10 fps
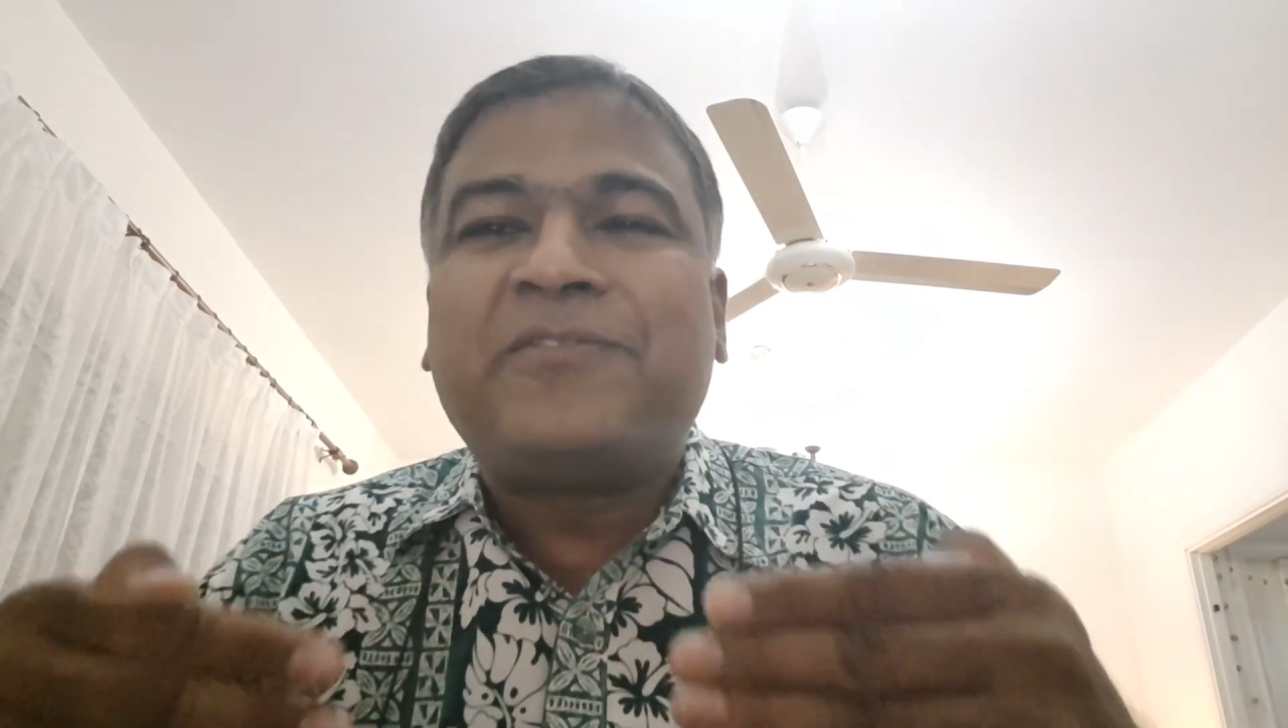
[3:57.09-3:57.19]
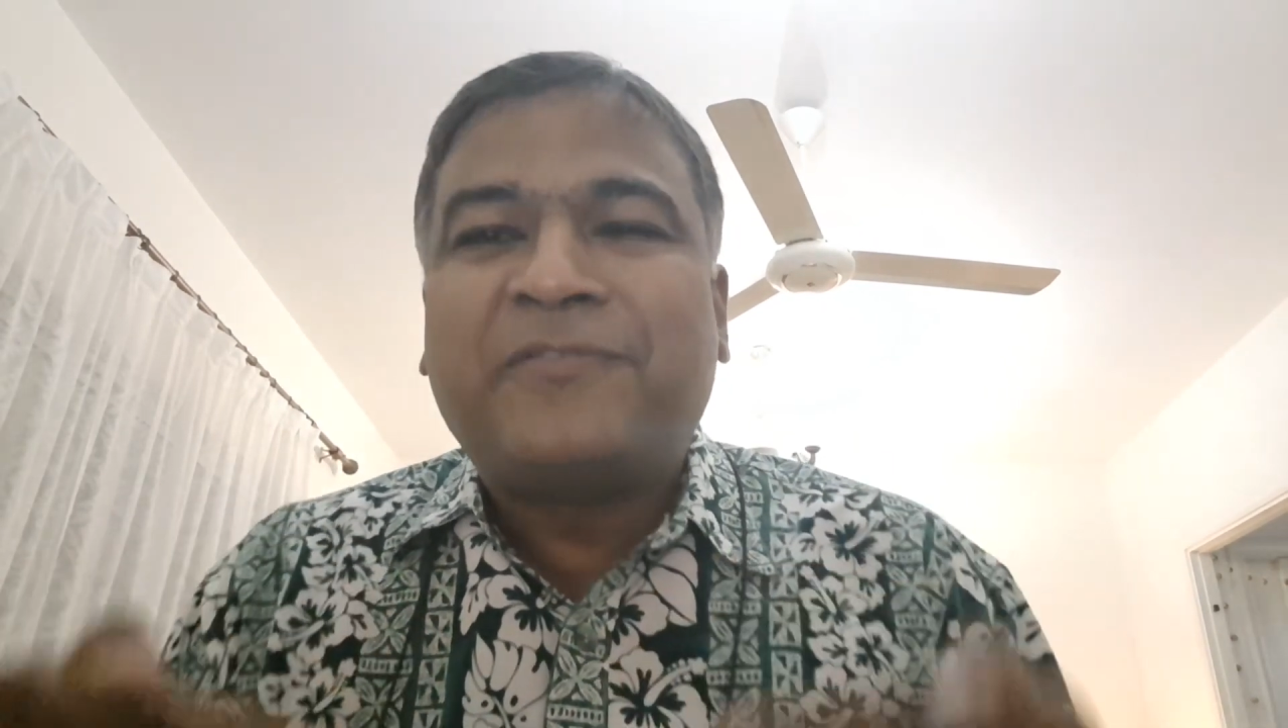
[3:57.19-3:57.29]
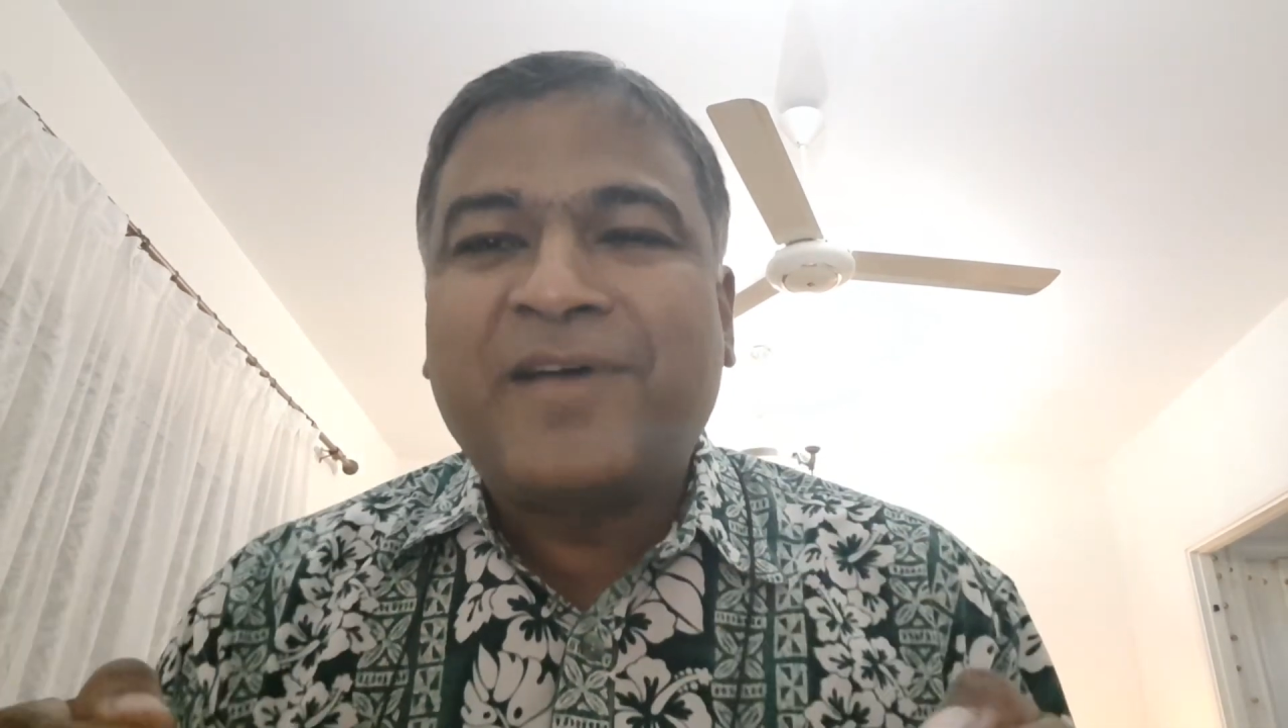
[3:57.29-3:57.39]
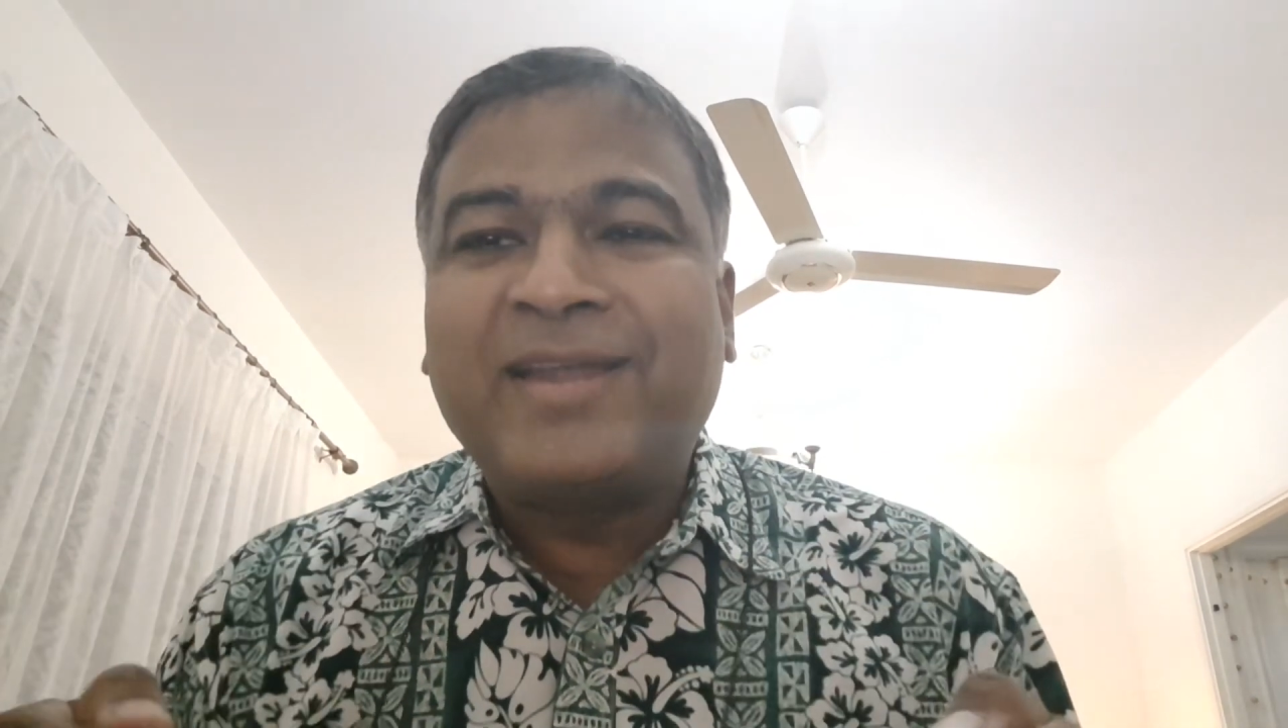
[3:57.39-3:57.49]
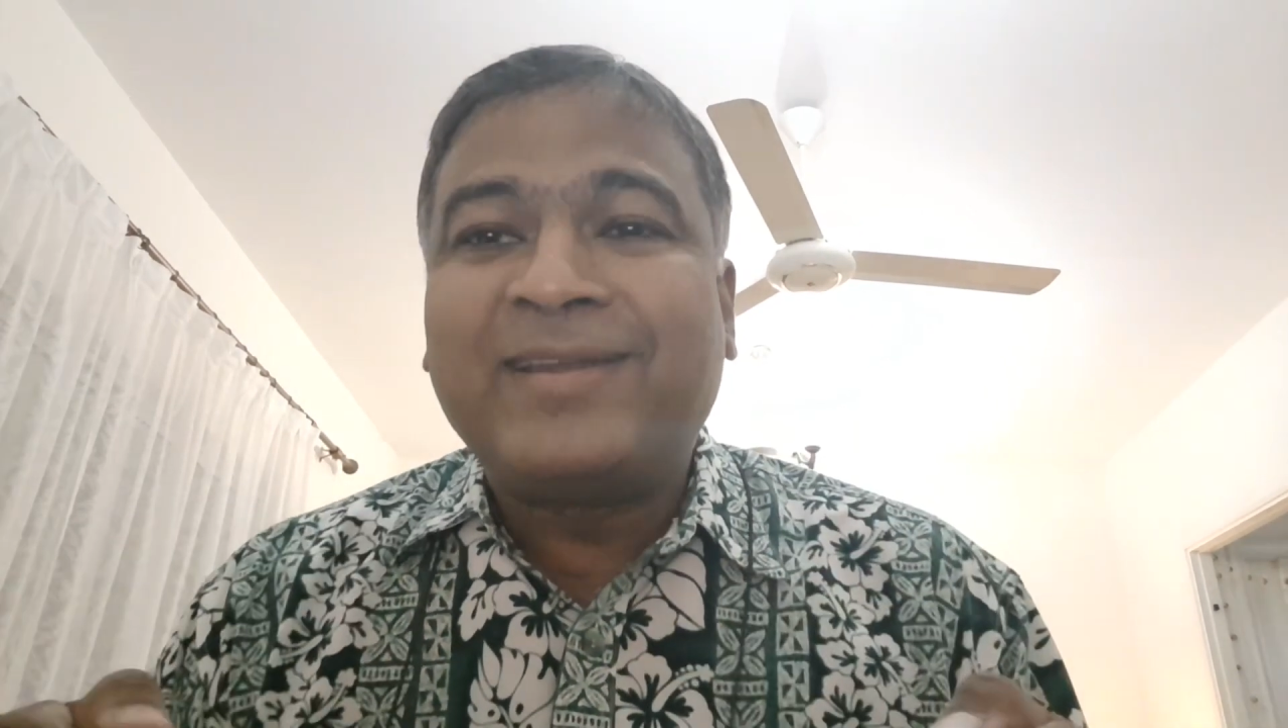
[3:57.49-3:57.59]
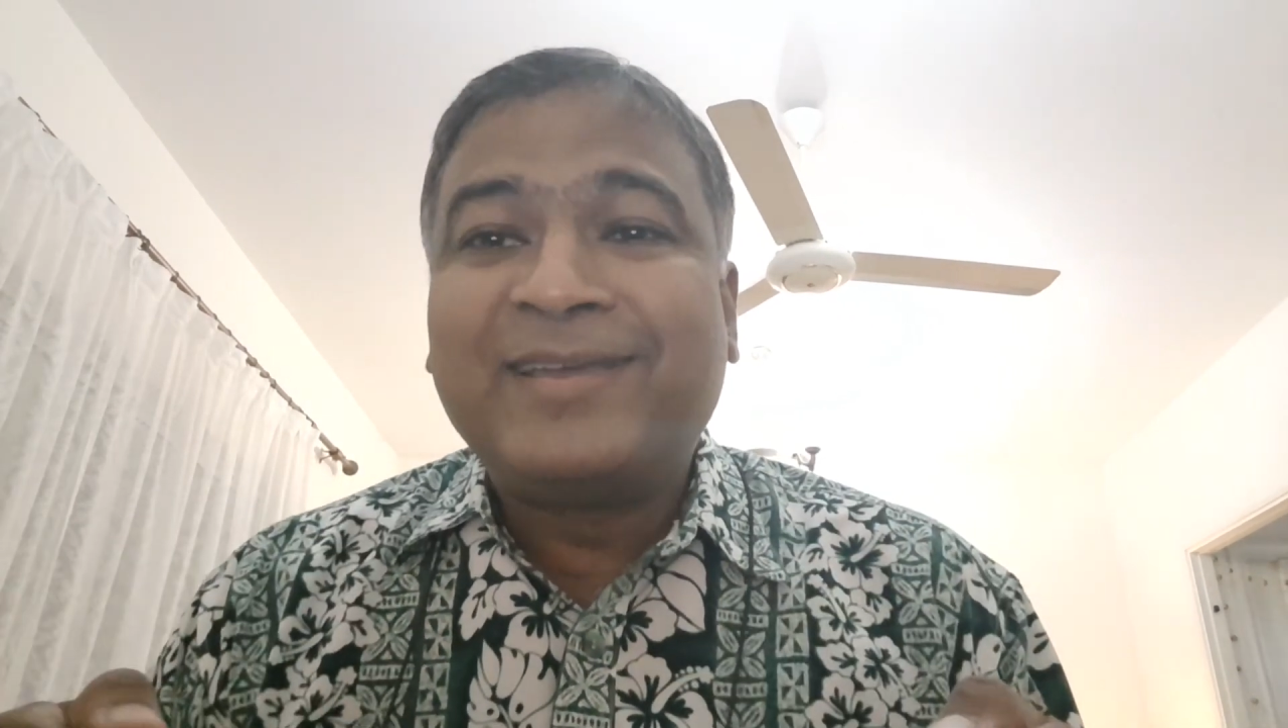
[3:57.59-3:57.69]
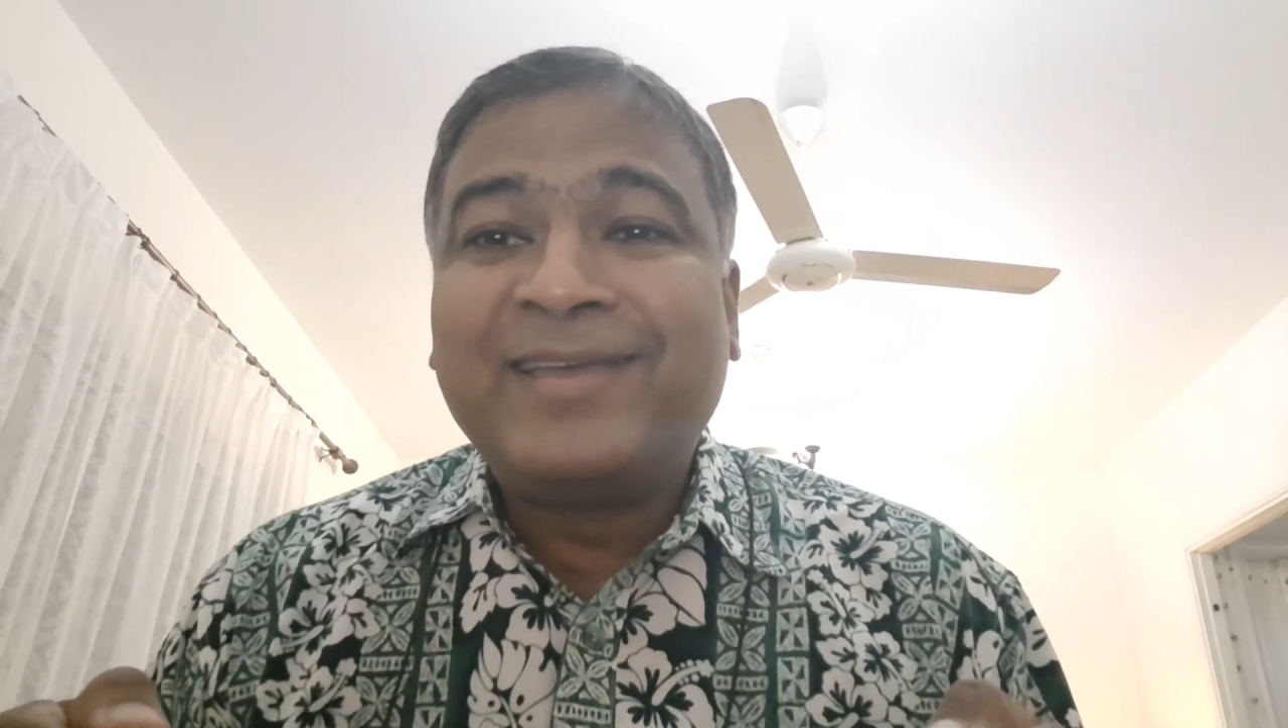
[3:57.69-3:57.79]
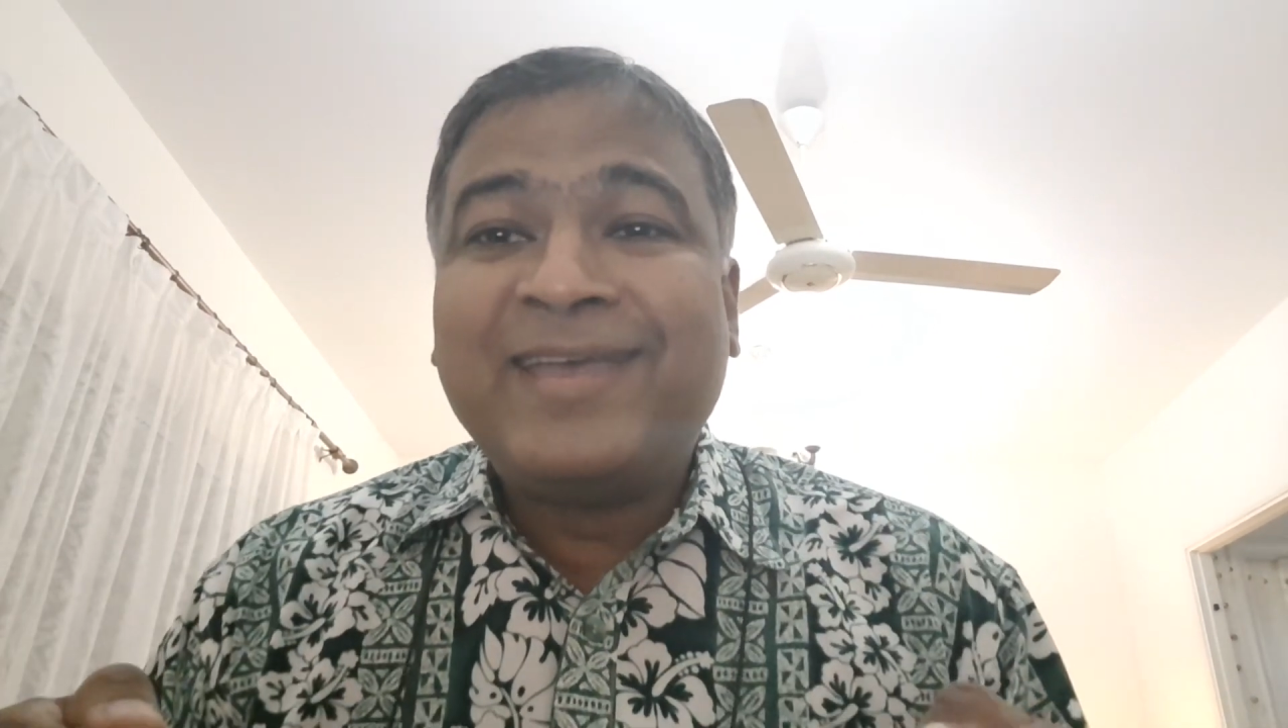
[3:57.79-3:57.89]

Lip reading: of fun,